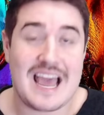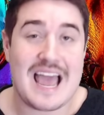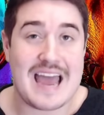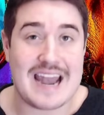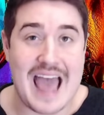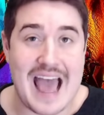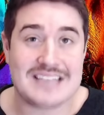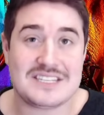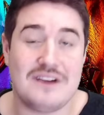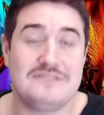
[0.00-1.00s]
And
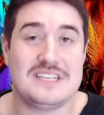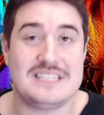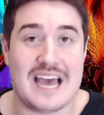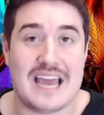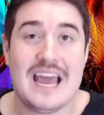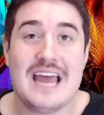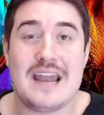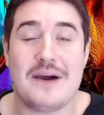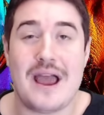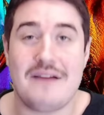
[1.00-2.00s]
as of today,
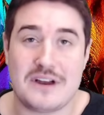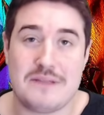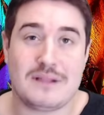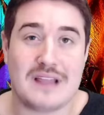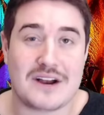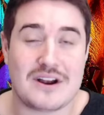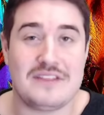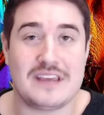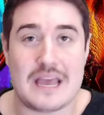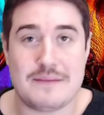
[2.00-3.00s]
now every player in
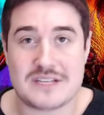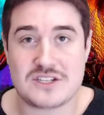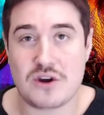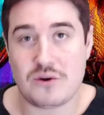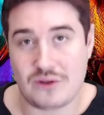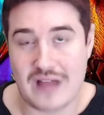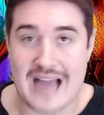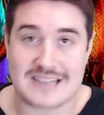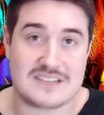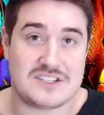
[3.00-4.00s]
the game has total
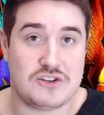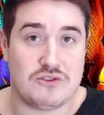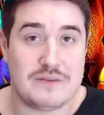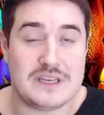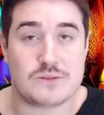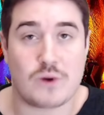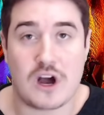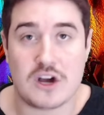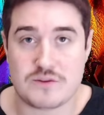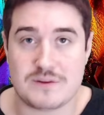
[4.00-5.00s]
access to him. He's
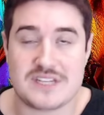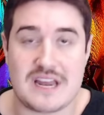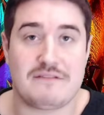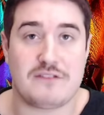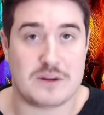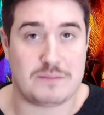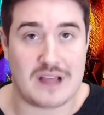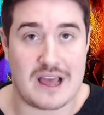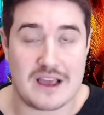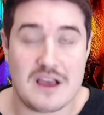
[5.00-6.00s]
100% free to
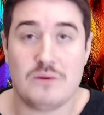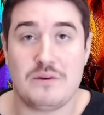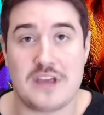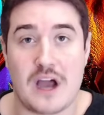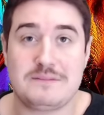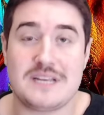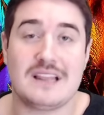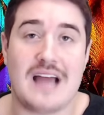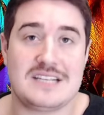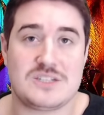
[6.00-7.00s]
play. With the update
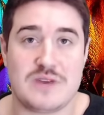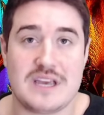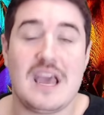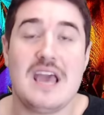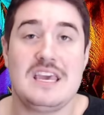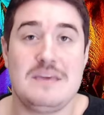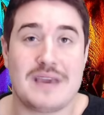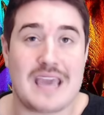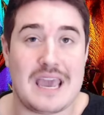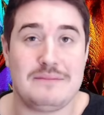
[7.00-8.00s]
last week, he
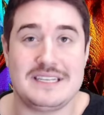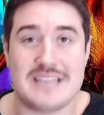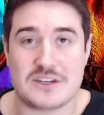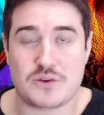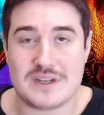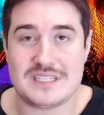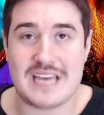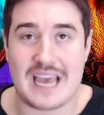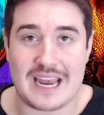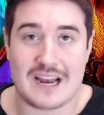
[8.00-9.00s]
became the day
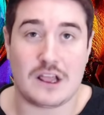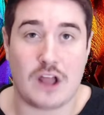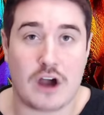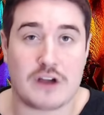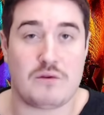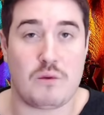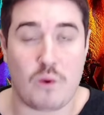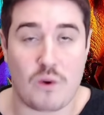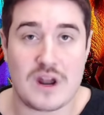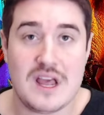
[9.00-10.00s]
28 login
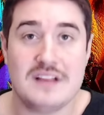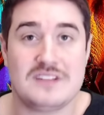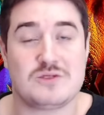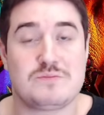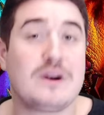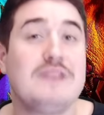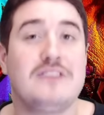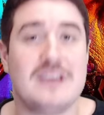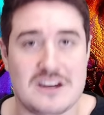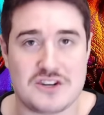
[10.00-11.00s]
reward. This was
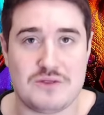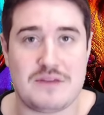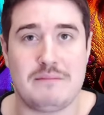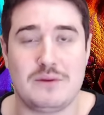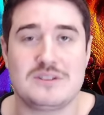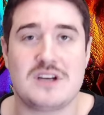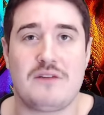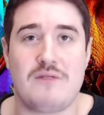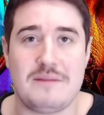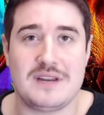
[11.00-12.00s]
briefly an issue that
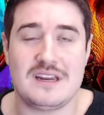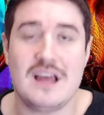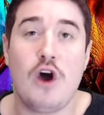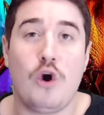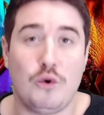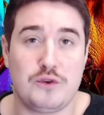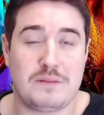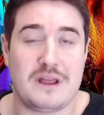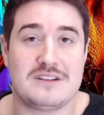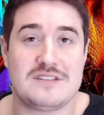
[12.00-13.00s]
Moonton remedied. Older
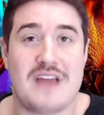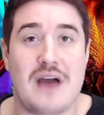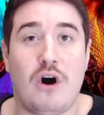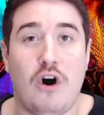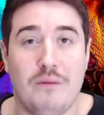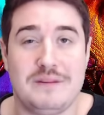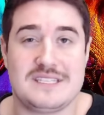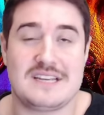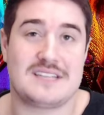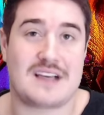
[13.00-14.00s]
players have now all been
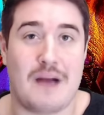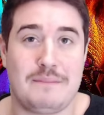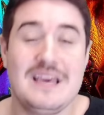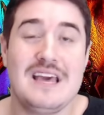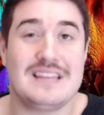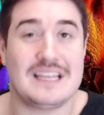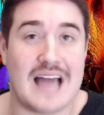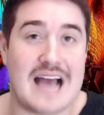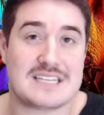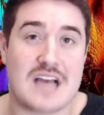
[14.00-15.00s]
sent a copy. The
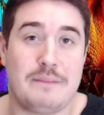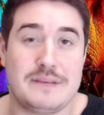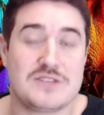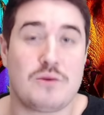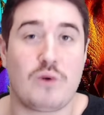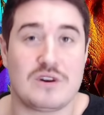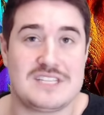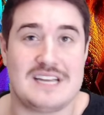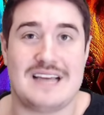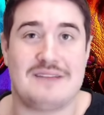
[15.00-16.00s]
last copies were
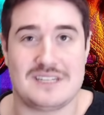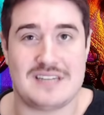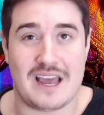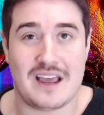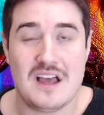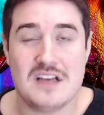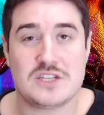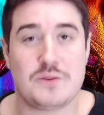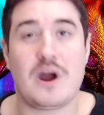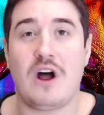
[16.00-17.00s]
sent out today,
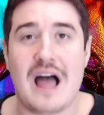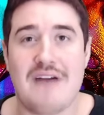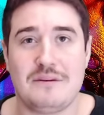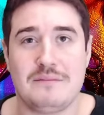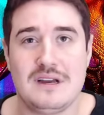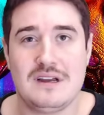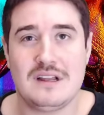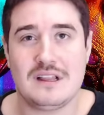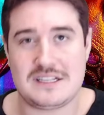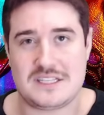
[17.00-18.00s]
so we all have him.
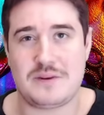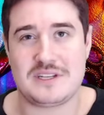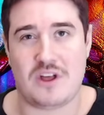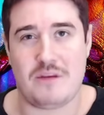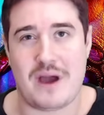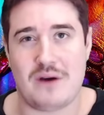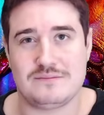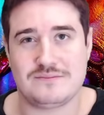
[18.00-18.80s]
Let's see what he's all about.